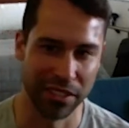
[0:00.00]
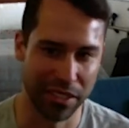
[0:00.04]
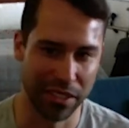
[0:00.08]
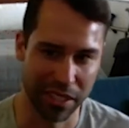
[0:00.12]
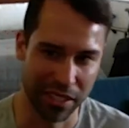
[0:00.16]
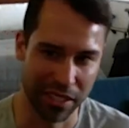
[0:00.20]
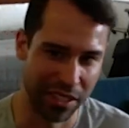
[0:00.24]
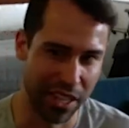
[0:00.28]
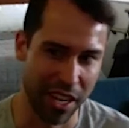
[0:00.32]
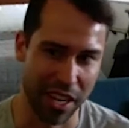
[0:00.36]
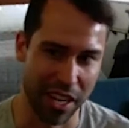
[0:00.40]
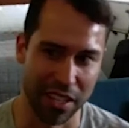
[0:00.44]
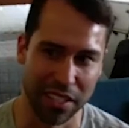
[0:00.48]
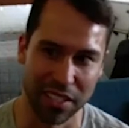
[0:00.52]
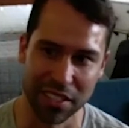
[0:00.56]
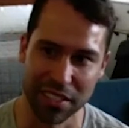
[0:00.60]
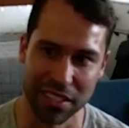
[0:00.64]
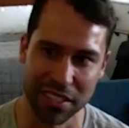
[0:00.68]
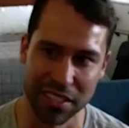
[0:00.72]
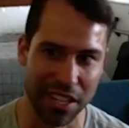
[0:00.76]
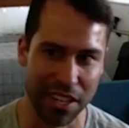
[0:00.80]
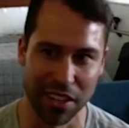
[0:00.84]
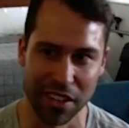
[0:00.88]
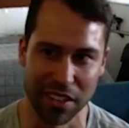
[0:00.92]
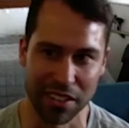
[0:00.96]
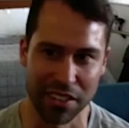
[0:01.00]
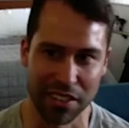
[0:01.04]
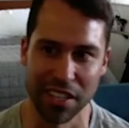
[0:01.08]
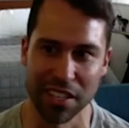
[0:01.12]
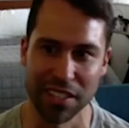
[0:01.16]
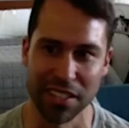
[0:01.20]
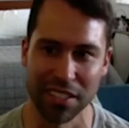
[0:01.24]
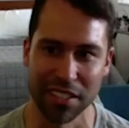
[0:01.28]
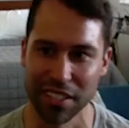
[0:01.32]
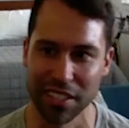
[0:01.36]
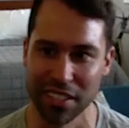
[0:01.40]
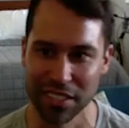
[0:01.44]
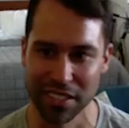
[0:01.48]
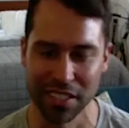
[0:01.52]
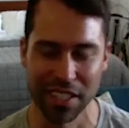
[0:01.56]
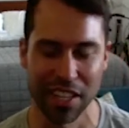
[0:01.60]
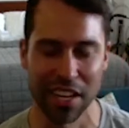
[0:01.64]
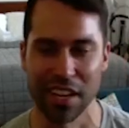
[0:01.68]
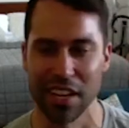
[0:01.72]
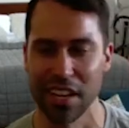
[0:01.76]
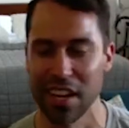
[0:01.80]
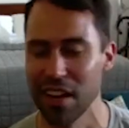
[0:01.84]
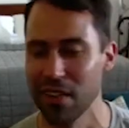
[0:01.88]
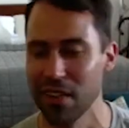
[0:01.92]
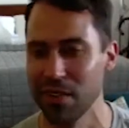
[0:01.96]
Like, no, this is not authentic. He's
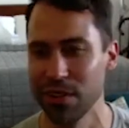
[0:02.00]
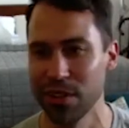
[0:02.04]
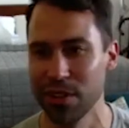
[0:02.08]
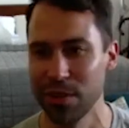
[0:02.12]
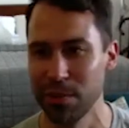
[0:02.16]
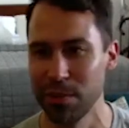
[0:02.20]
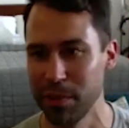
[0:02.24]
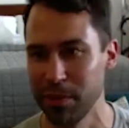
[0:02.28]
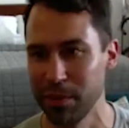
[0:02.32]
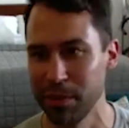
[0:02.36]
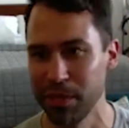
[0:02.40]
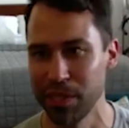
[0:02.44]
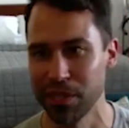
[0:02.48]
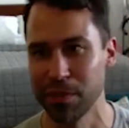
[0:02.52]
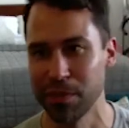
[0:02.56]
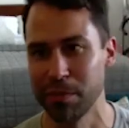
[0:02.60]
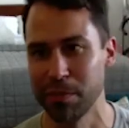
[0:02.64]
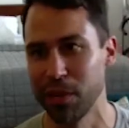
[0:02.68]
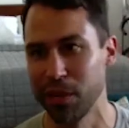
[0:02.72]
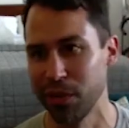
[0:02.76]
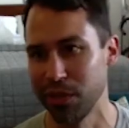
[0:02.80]
not ever going to be mean to Mo.